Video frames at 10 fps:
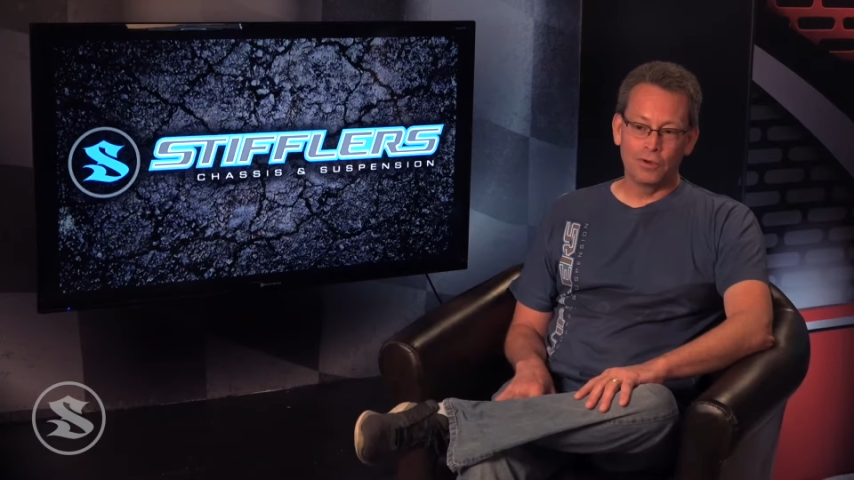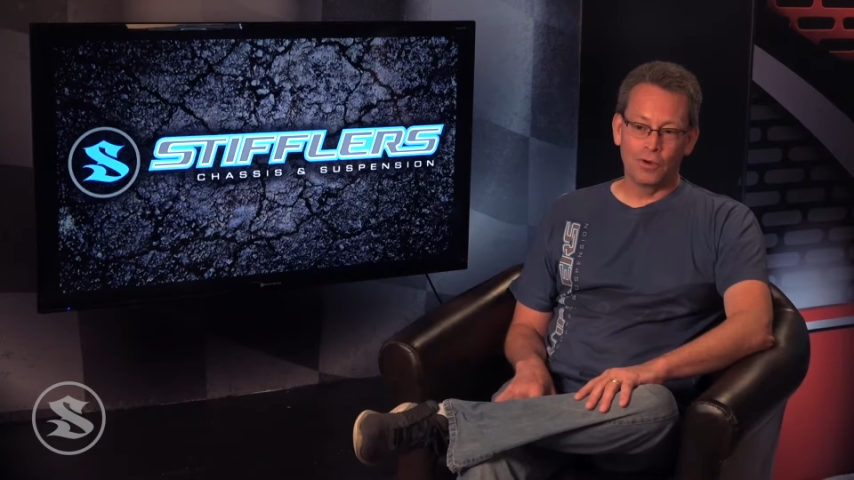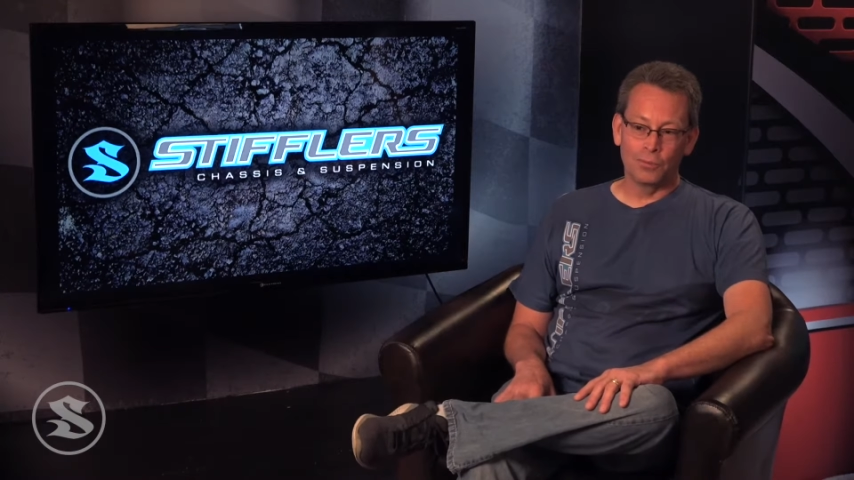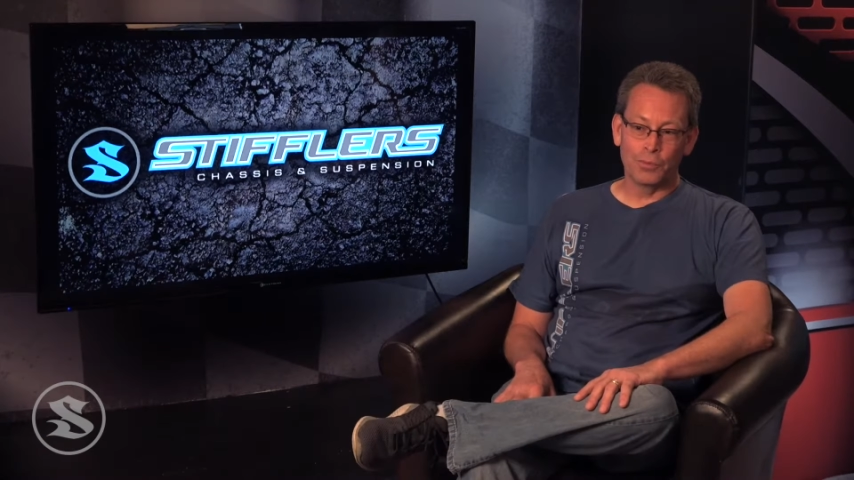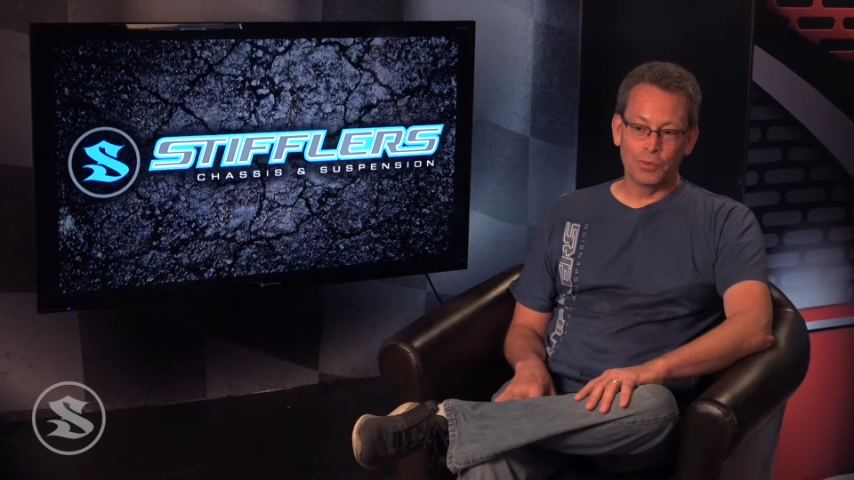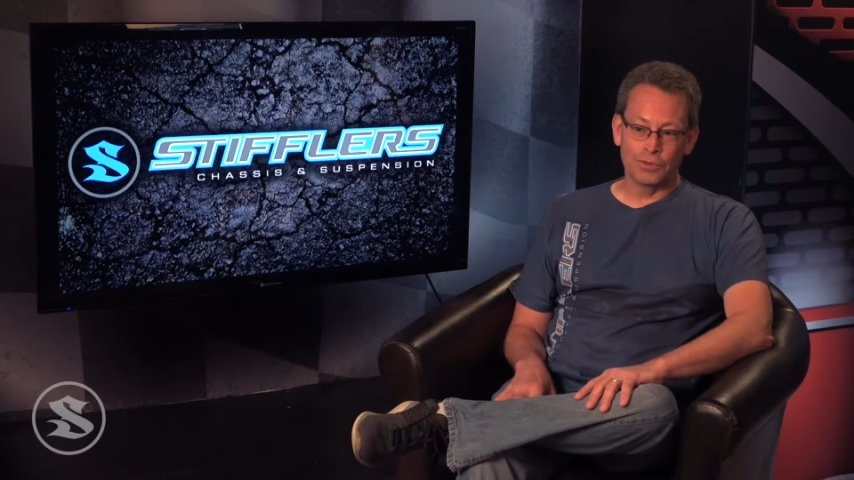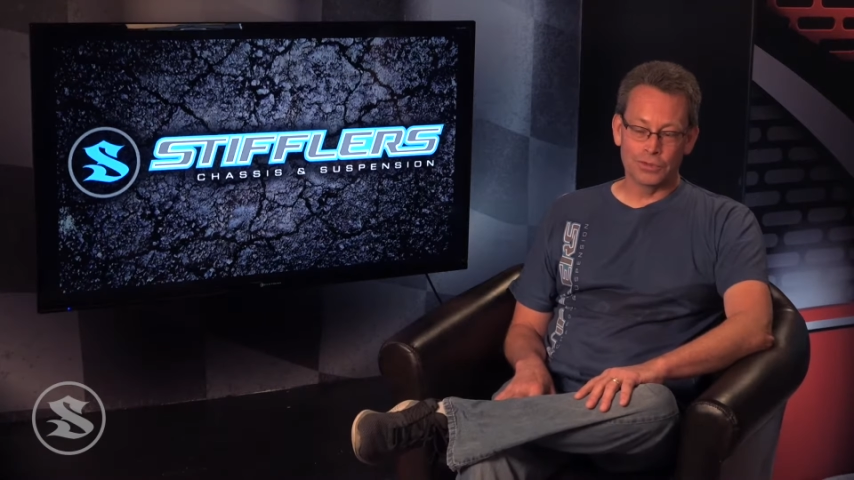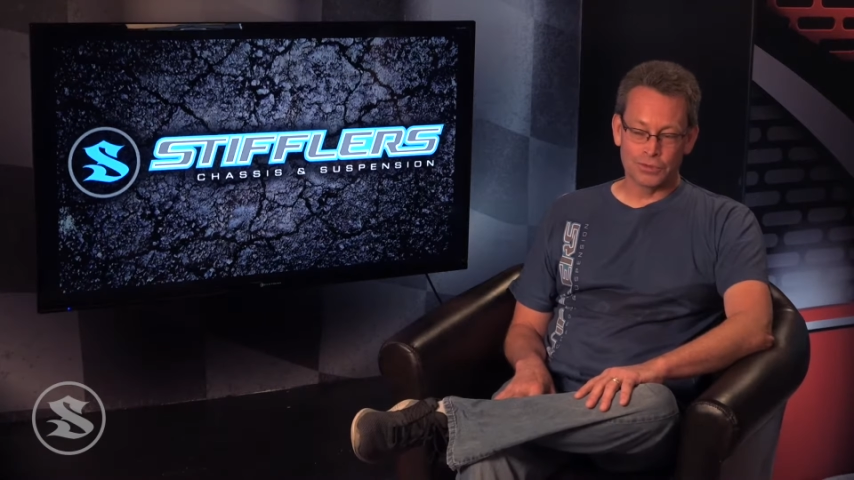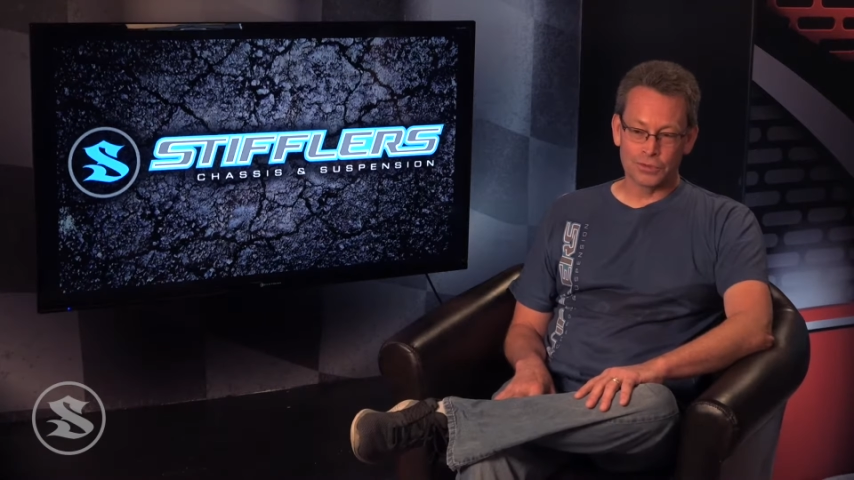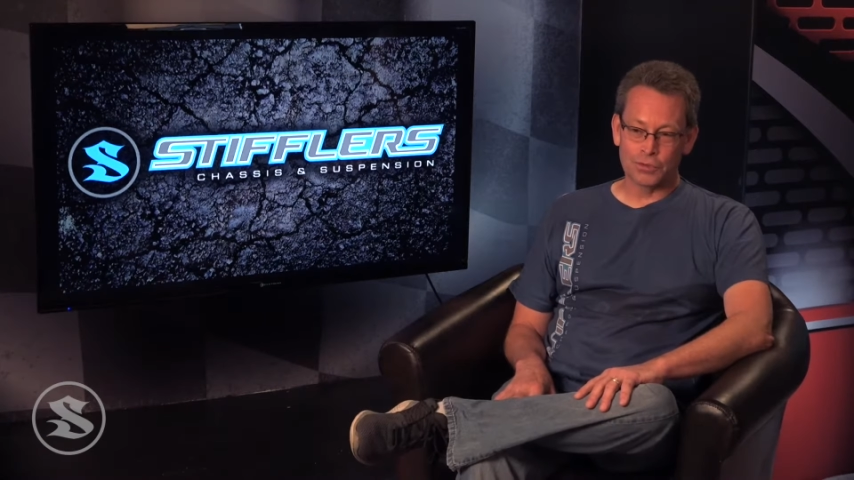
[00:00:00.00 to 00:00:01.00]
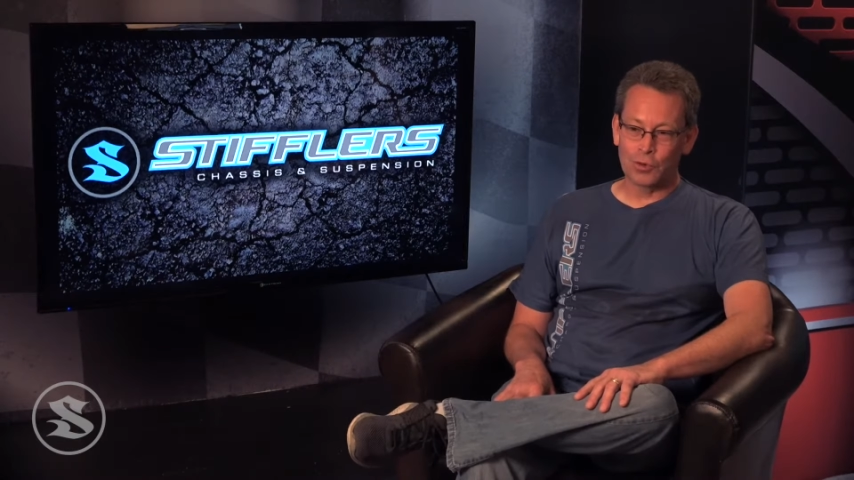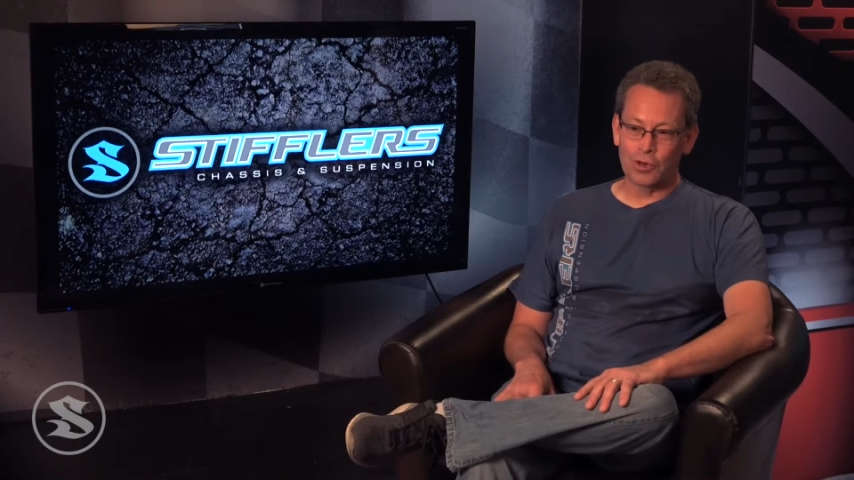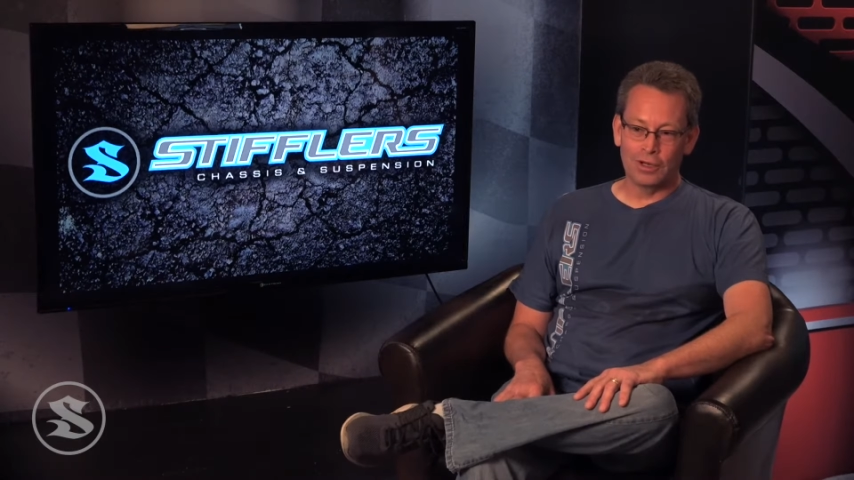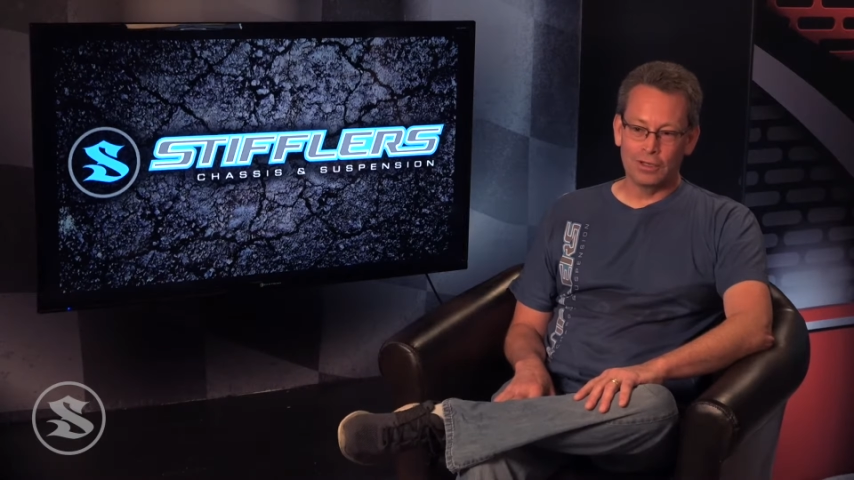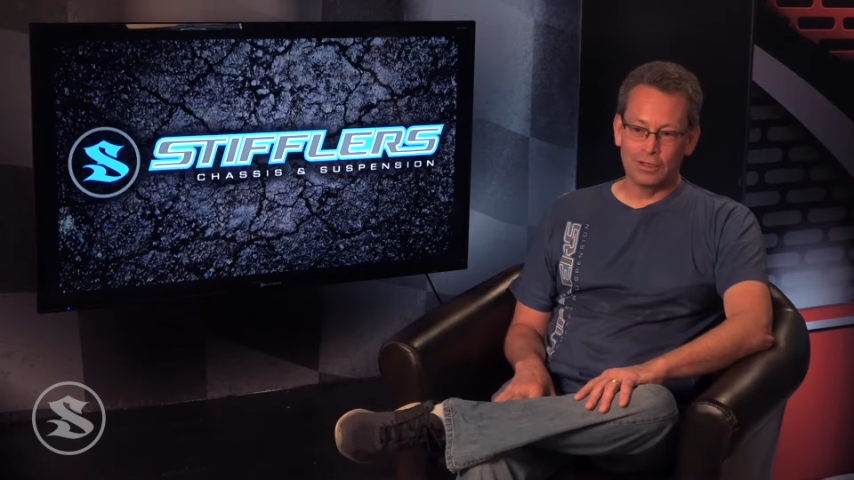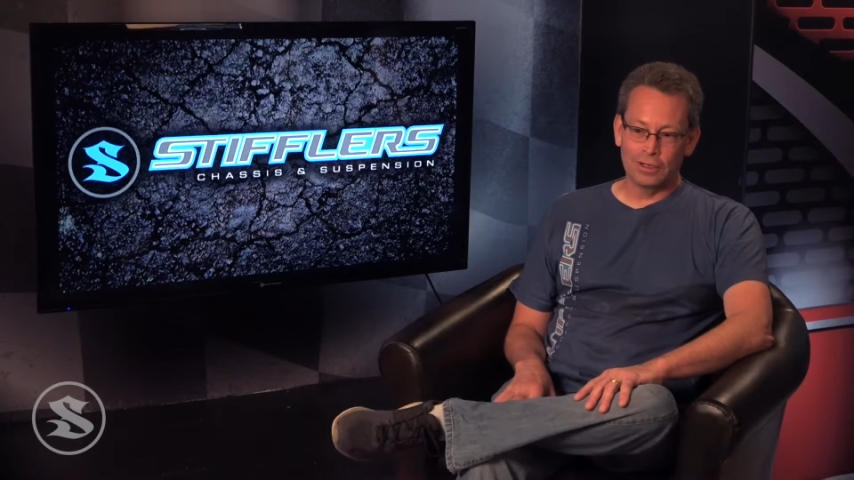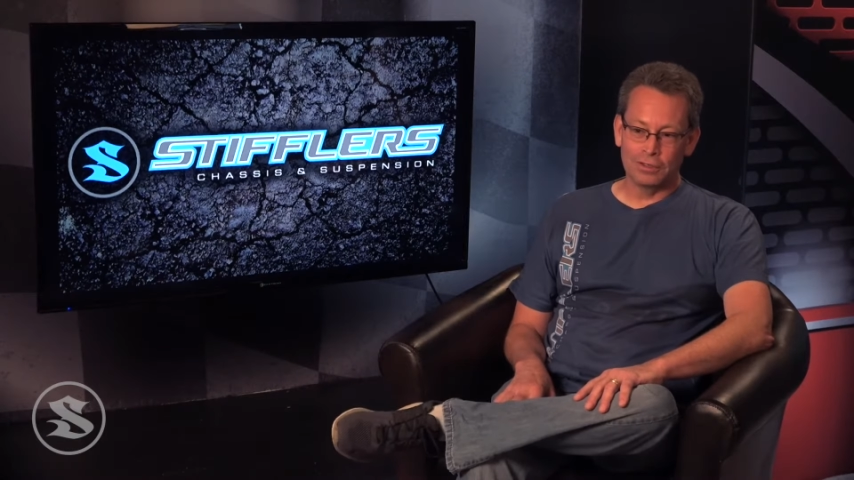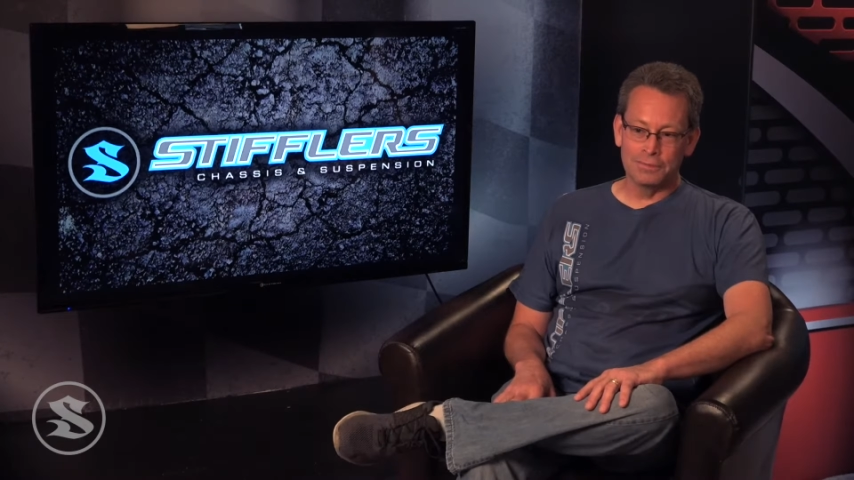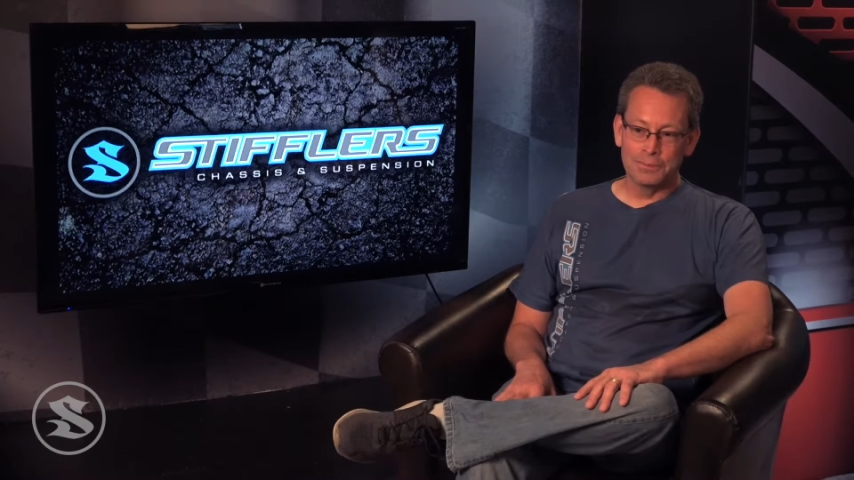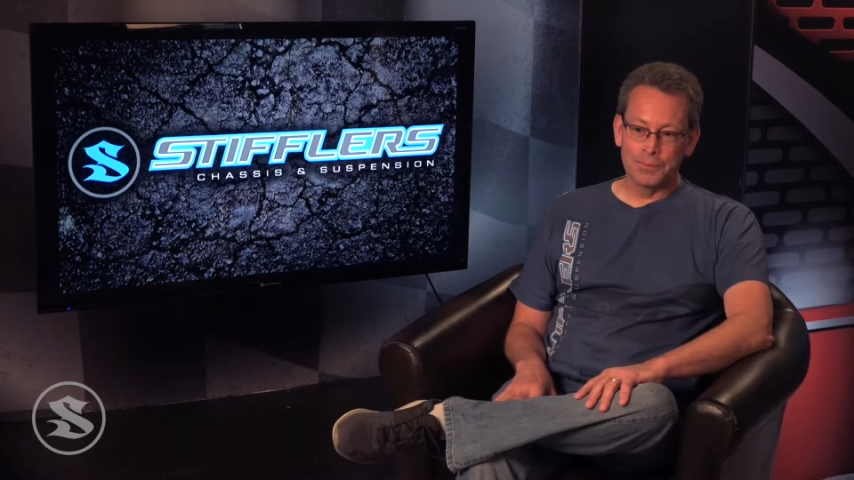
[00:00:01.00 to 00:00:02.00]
on putting a 6R80 in,